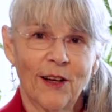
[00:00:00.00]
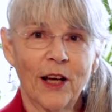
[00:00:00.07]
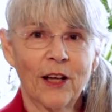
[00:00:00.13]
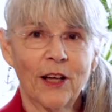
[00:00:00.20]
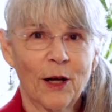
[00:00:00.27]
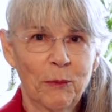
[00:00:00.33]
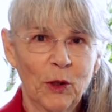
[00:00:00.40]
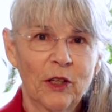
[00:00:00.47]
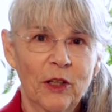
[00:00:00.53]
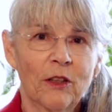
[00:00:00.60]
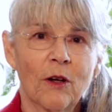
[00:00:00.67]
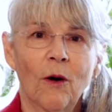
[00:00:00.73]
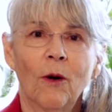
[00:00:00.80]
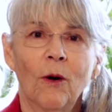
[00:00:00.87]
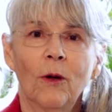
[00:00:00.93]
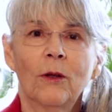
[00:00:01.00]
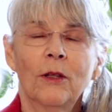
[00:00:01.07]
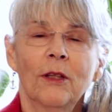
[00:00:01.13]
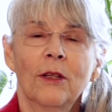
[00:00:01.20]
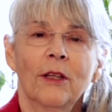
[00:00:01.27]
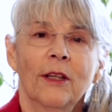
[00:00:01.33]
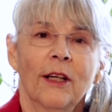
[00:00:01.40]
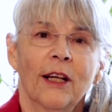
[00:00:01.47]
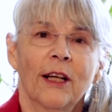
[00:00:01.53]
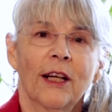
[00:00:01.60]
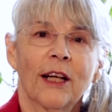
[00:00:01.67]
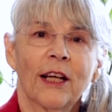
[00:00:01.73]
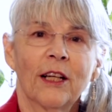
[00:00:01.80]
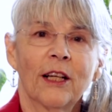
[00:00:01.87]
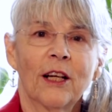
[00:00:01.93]
Hi, I'm Lynn Cole,
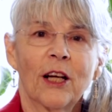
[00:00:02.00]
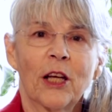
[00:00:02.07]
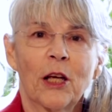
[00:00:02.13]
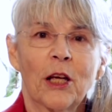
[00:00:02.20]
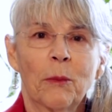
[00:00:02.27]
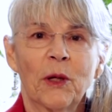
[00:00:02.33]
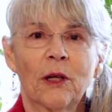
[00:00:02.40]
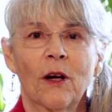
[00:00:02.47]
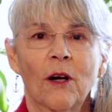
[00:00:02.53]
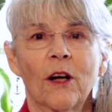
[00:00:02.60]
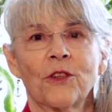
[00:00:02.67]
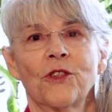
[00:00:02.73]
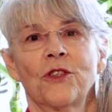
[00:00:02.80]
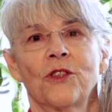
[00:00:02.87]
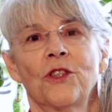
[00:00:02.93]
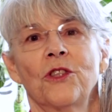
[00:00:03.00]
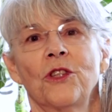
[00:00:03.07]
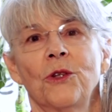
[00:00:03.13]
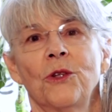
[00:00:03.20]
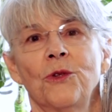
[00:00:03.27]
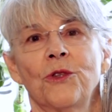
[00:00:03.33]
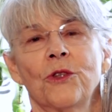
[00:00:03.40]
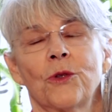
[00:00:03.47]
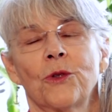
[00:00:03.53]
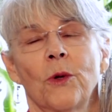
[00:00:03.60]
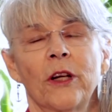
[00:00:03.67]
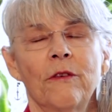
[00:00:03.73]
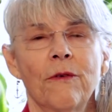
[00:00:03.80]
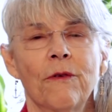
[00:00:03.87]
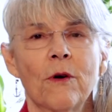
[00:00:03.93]
and I am an oxygen user
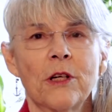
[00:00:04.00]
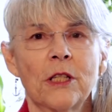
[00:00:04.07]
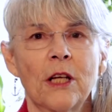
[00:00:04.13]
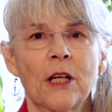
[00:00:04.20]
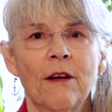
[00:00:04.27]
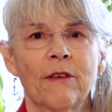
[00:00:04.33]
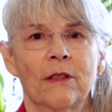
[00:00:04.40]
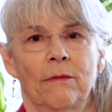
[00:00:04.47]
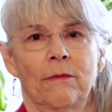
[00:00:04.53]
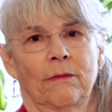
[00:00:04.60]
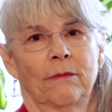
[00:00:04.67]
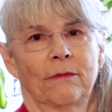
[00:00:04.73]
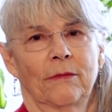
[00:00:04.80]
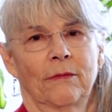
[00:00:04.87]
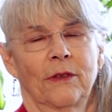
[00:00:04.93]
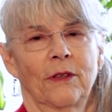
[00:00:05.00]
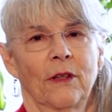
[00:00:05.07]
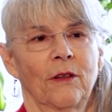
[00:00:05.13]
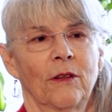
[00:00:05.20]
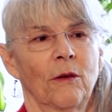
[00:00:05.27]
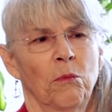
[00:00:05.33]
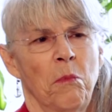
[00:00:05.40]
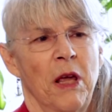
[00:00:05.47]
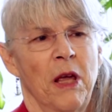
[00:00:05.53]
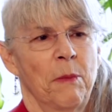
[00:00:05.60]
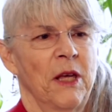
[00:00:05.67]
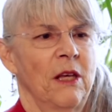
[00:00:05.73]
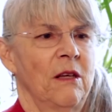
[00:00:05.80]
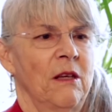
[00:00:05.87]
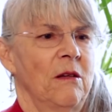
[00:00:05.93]
twenty-four seven.
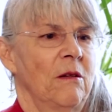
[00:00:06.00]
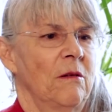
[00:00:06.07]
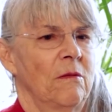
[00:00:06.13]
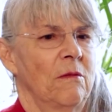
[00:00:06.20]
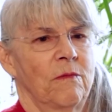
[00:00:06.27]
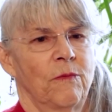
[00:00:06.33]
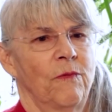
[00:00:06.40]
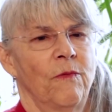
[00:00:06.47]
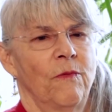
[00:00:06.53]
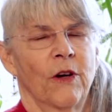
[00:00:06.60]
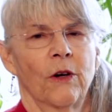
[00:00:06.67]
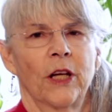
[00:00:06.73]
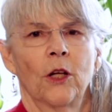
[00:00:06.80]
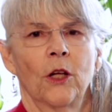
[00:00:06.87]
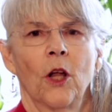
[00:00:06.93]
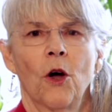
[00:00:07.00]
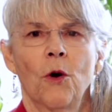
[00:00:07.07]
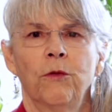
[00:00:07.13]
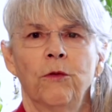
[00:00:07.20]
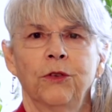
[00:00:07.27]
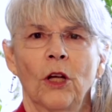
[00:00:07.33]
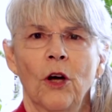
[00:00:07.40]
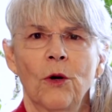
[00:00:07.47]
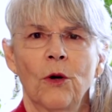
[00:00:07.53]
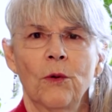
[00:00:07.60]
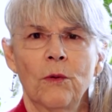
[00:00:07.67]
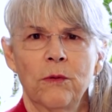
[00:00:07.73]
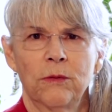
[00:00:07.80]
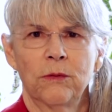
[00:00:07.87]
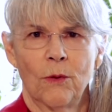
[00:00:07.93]
Maybe very low flow
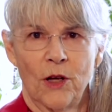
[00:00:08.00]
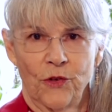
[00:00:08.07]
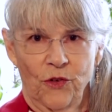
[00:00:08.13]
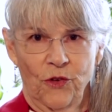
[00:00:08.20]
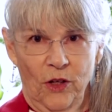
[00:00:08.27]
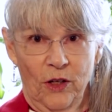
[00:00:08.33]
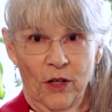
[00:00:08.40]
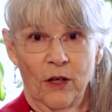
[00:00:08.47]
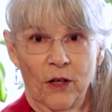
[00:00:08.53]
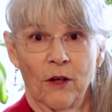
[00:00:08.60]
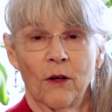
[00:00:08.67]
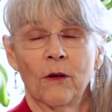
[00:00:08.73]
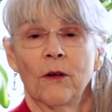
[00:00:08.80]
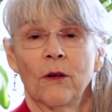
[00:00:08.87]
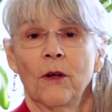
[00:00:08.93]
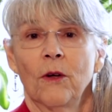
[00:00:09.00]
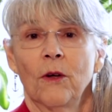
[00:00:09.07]
while sitting here